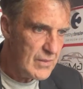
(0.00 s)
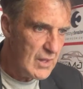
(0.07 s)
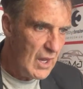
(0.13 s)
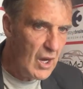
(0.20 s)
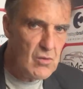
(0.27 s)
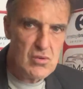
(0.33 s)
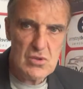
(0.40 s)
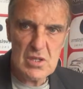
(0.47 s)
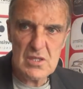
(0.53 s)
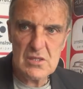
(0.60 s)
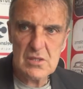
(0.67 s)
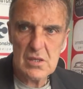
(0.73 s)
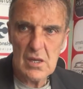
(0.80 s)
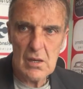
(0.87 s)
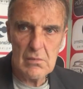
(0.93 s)
How
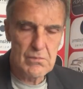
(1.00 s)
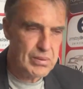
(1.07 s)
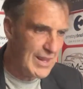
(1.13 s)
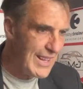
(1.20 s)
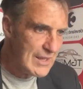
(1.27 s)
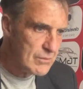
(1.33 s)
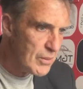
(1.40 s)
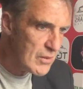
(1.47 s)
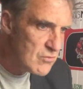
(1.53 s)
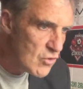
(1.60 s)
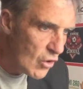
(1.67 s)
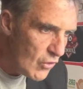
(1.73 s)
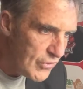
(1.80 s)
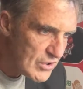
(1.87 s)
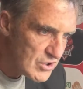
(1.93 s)
did Blackburn
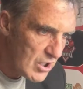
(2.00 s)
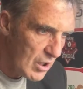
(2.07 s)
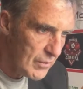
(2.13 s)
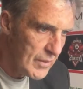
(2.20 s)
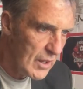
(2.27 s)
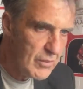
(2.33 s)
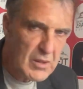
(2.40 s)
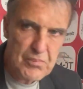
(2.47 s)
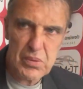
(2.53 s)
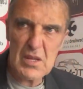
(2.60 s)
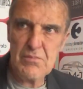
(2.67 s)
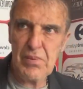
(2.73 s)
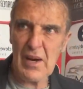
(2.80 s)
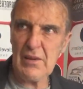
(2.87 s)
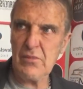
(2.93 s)
Rovers get up there? We
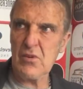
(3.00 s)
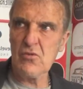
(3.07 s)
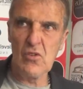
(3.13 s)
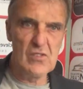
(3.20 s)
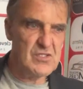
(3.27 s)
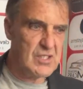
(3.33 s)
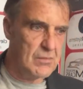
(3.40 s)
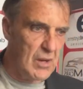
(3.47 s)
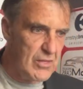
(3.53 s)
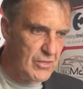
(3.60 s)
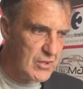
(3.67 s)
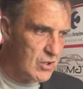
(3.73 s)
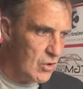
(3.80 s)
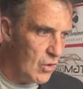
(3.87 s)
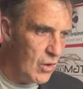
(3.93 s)
played Blackburn Rovers a month
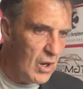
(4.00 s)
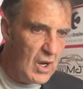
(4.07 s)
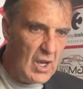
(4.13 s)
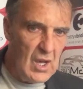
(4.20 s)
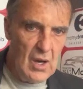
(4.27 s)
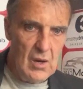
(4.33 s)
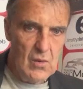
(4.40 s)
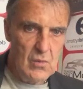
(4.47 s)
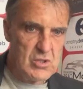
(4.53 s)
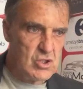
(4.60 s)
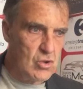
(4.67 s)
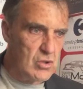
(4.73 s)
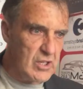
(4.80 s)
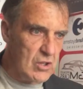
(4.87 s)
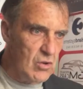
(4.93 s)
ago. We
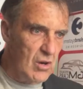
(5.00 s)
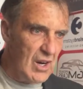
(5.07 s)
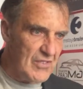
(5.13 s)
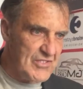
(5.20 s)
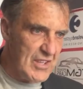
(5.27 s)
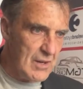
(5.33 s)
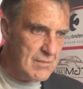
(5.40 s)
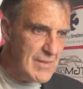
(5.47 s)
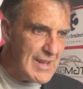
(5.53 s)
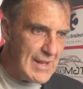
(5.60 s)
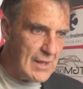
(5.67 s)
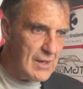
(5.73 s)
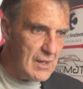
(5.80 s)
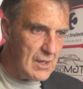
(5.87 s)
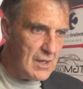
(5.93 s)
scored a goal after a
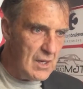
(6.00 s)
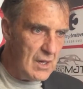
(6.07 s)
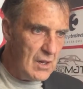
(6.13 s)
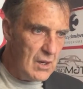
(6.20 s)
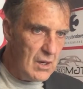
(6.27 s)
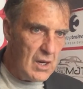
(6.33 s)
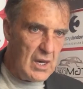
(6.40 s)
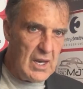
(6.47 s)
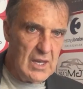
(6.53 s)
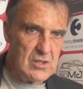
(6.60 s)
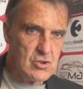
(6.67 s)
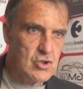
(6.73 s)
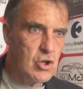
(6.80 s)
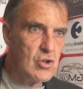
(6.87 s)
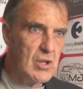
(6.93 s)
minute.
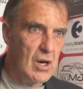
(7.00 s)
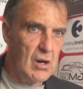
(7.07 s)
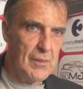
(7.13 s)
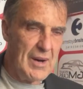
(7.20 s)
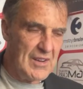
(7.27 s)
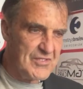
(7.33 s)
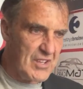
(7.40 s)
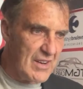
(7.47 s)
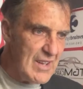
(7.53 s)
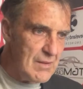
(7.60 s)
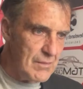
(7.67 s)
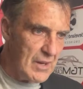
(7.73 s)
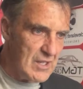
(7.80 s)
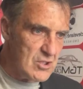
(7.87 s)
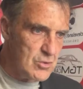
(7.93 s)
2-0 up after 8
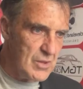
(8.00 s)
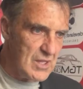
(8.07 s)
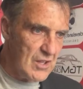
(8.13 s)
minutes with a